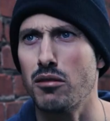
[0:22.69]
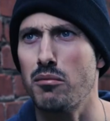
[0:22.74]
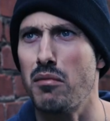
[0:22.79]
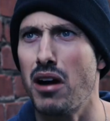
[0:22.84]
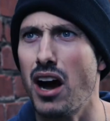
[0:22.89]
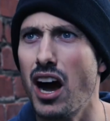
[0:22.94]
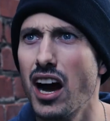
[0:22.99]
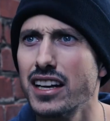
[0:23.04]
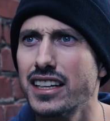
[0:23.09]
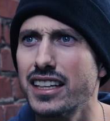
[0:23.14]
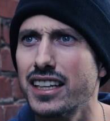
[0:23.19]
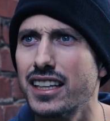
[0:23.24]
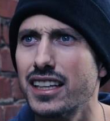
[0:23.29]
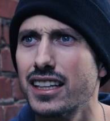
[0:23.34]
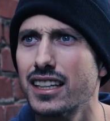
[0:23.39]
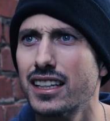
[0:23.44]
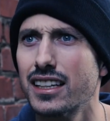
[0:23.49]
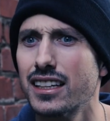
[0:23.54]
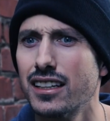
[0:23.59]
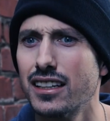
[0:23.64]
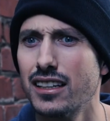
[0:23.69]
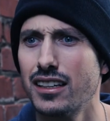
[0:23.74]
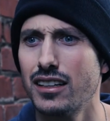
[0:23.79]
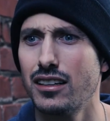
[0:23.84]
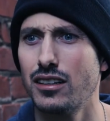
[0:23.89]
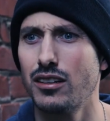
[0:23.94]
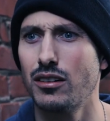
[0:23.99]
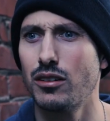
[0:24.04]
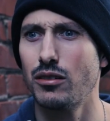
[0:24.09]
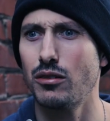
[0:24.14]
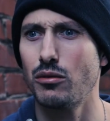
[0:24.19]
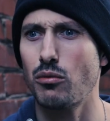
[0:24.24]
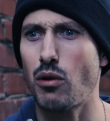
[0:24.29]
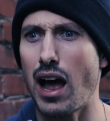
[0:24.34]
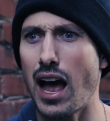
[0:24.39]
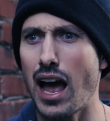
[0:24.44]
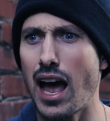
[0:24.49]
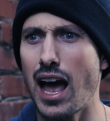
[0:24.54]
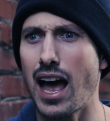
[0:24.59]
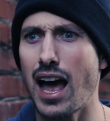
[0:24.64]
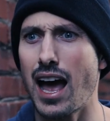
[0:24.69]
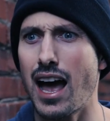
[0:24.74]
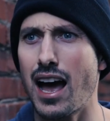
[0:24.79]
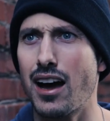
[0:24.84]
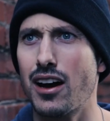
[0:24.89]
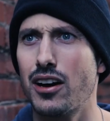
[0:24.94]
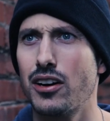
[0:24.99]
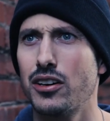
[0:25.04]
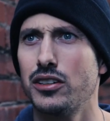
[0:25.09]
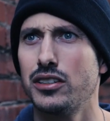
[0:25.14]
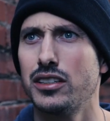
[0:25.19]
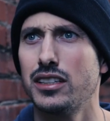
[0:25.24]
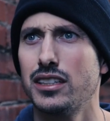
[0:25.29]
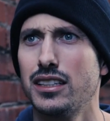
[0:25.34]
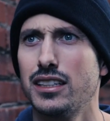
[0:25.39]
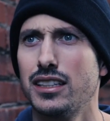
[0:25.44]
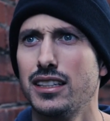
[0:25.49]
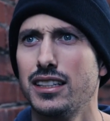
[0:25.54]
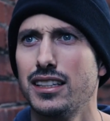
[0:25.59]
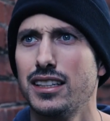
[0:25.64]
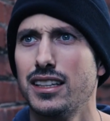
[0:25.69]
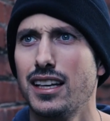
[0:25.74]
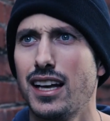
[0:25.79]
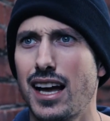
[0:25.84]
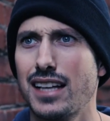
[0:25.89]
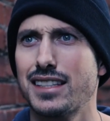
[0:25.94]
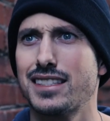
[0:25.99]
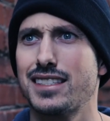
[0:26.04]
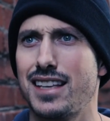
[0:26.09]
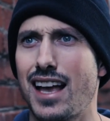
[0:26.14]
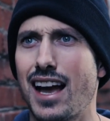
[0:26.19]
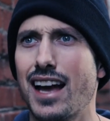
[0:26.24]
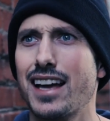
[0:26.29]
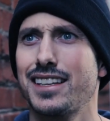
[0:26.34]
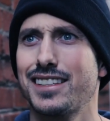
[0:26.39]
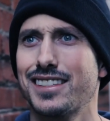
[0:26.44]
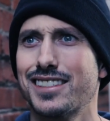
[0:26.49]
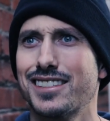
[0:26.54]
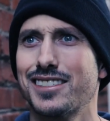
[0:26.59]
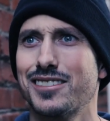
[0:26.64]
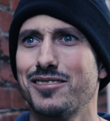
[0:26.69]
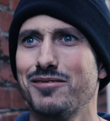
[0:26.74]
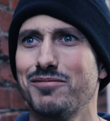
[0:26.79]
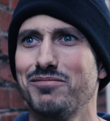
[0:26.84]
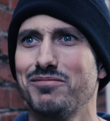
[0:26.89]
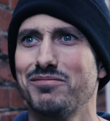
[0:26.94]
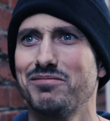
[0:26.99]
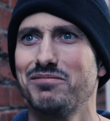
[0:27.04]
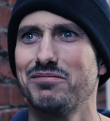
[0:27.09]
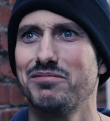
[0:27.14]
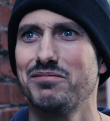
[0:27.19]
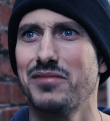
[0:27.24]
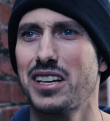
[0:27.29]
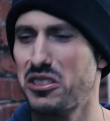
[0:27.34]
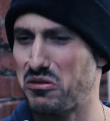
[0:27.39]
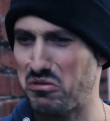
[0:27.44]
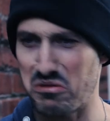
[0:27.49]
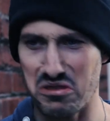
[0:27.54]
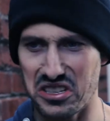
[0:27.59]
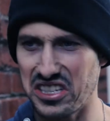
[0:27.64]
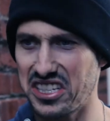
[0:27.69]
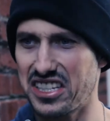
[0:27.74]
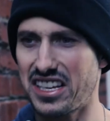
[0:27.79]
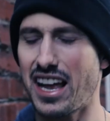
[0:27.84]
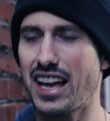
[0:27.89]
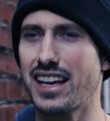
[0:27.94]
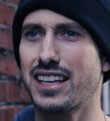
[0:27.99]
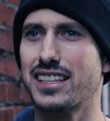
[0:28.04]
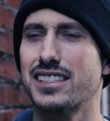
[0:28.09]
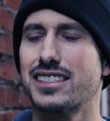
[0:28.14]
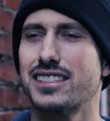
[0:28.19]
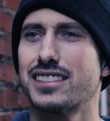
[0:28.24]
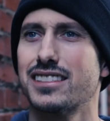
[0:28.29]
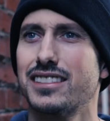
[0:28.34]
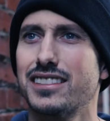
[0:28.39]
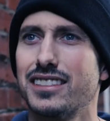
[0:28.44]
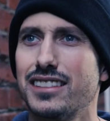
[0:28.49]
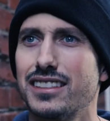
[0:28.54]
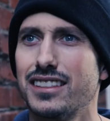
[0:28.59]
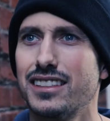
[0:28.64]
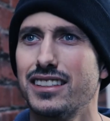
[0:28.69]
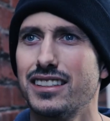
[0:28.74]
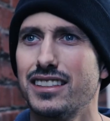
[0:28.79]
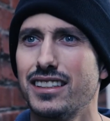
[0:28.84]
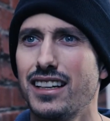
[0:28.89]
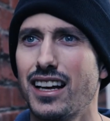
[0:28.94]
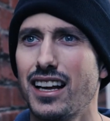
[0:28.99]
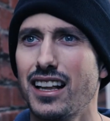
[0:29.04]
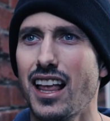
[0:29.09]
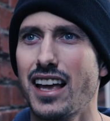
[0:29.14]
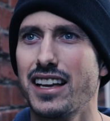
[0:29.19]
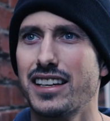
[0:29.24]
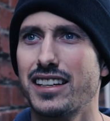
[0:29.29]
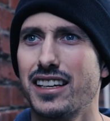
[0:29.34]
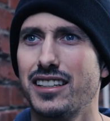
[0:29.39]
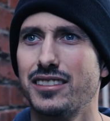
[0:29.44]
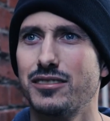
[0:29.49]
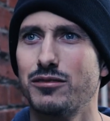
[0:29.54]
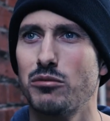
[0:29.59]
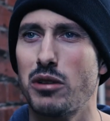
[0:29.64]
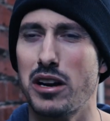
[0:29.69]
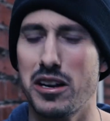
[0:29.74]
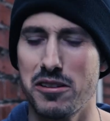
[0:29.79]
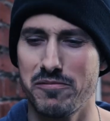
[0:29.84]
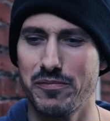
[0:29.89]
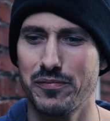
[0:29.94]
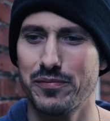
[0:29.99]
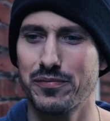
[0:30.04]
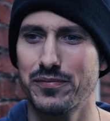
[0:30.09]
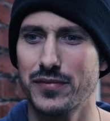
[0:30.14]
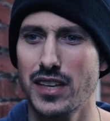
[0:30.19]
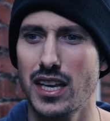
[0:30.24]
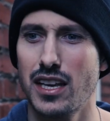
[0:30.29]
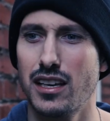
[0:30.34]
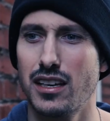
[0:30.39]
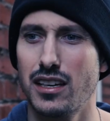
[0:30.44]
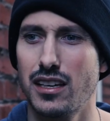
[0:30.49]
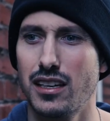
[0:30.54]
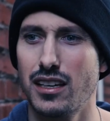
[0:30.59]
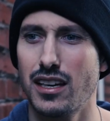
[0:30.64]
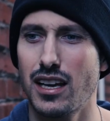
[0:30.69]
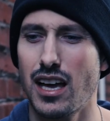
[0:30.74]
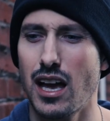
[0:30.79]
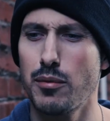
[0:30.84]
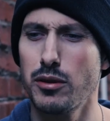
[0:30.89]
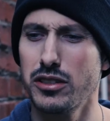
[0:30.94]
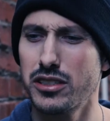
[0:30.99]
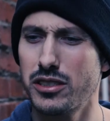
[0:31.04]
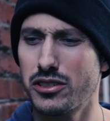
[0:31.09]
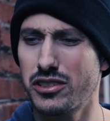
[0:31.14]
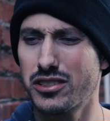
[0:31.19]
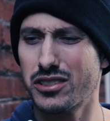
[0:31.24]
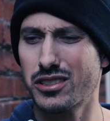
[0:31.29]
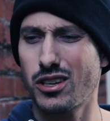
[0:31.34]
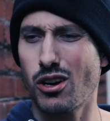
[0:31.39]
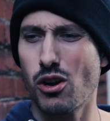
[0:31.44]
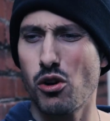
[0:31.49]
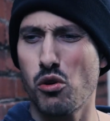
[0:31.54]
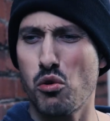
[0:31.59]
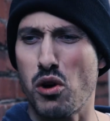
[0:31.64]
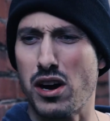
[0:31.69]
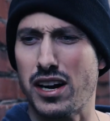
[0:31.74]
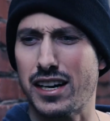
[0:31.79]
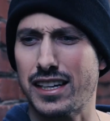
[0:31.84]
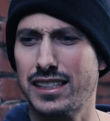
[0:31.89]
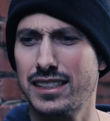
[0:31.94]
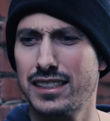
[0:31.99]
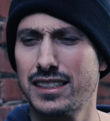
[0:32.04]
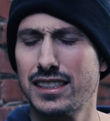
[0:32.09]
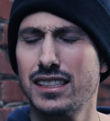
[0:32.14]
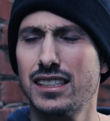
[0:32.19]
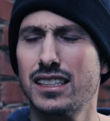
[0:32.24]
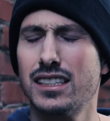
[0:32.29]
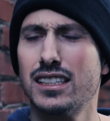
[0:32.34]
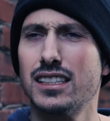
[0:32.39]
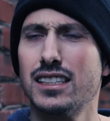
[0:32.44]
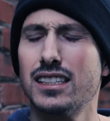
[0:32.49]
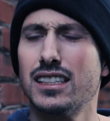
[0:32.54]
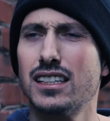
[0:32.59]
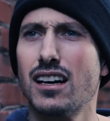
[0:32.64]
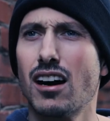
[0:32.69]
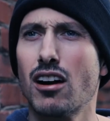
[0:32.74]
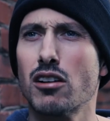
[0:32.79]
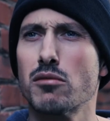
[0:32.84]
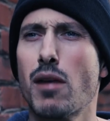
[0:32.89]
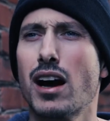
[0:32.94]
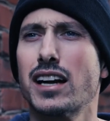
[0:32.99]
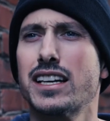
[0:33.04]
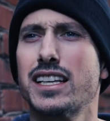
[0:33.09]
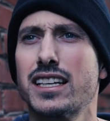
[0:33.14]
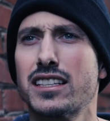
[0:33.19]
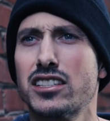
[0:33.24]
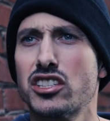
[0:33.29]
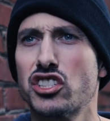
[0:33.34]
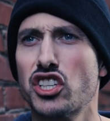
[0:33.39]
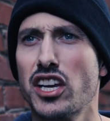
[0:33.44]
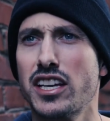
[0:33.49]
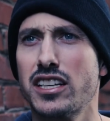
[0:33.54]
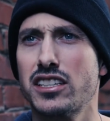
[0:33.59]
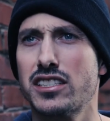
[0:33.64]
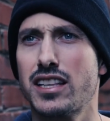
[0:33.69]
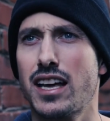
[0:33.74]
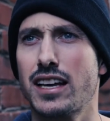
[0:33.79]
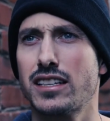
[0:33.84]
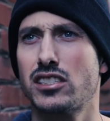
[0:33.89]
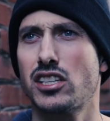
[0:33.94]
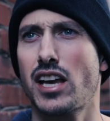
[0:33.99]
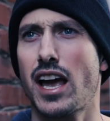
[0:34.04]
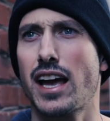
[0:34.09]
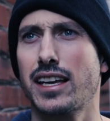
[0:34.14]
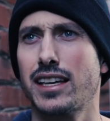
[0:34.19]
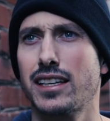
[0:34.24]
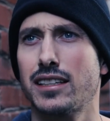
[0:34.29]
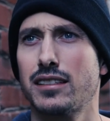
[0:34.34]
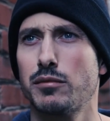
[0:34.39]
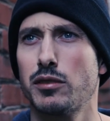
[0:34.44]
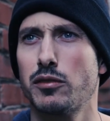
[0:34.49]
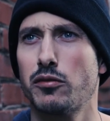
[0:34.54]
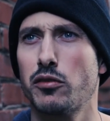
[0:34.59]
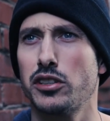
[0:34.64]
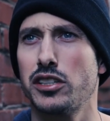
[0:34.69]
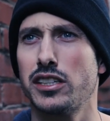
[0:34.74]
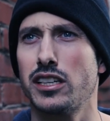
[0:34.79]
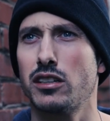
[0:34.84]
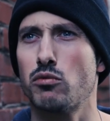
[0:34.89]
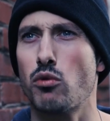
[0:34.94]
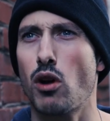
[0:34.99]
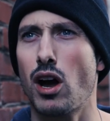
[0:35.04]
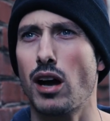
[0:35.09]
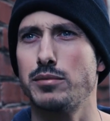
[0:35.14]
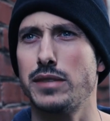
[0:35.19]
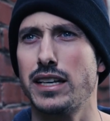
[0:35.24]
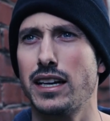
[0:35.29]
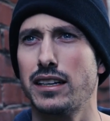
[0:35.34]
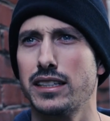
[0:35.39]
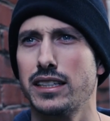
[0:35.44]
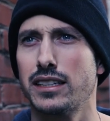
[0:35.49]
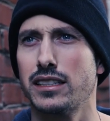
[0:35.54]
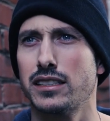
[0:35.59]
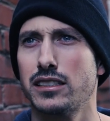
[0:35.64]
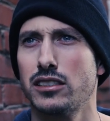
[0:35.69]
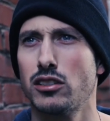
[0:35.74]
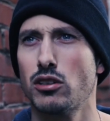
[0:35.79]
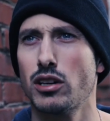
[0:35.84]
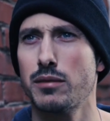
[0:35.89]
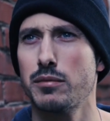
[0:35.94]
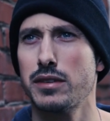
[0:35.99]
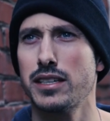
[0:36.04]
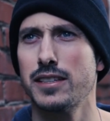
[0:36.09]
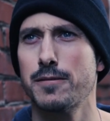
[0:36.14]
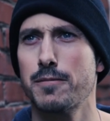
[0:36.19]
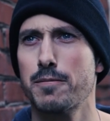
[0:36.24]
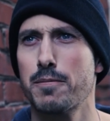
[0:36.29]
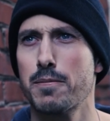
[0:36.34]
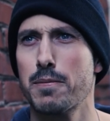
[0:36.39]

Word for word: Armani? Wow. That's nice. That's really nice. I like it. Well, how about you just go, uh, Armani exchange that jacket before you get robbed out here? You know what I mean?